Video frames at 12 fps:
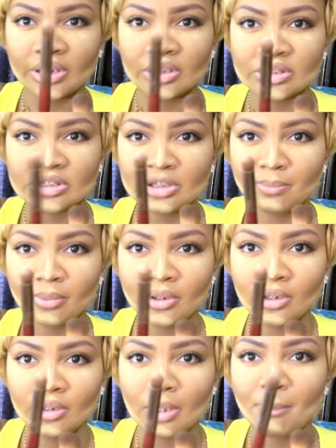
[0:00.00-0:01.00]
a
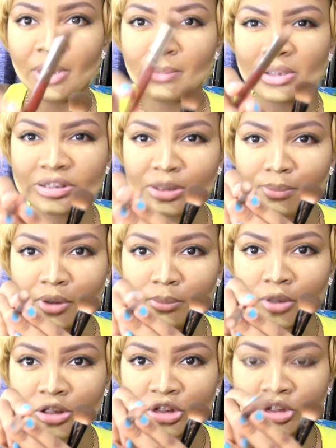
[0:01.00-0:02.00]
baby stippling
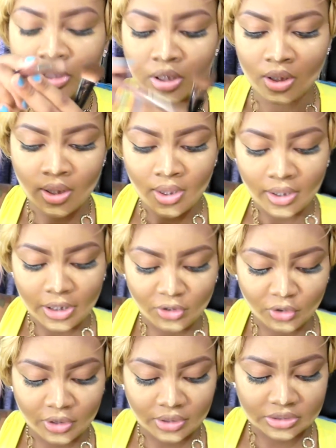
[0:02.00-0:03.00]
brush. And
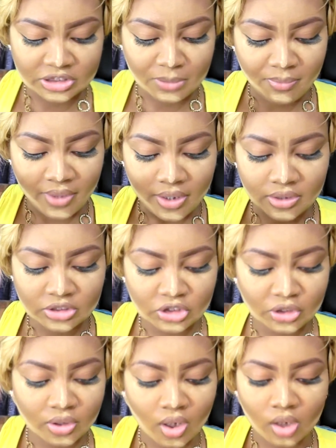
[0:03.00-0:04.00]
you're going to dip that into
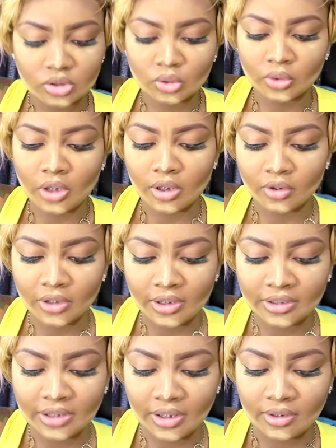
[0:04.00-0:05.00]
your contour color yet
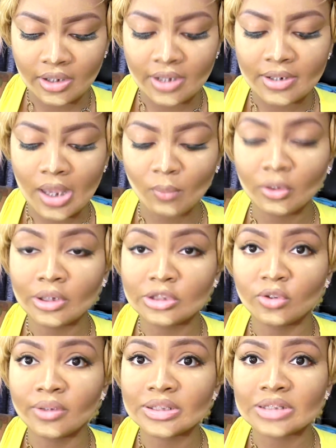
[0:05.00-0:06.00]
again. And now we're going to
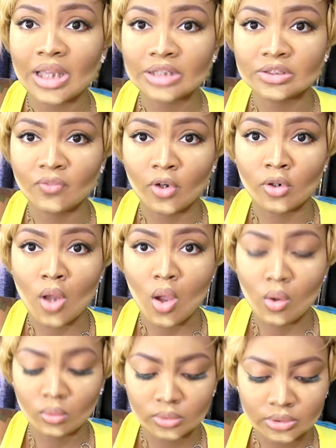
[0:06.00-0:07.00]
do the sides of our
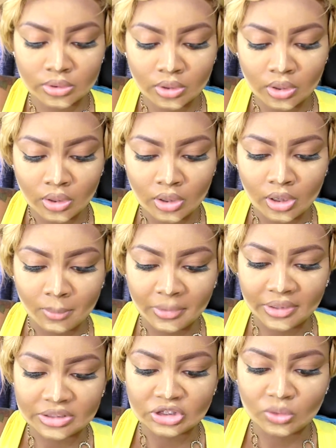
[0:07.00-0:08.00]
nose,
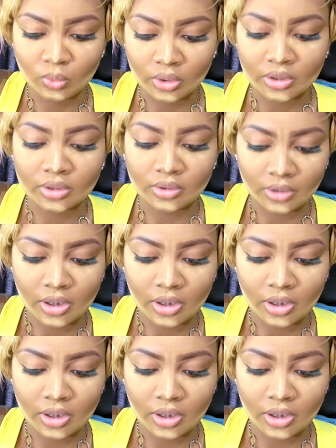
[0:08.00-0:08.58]
because you want to,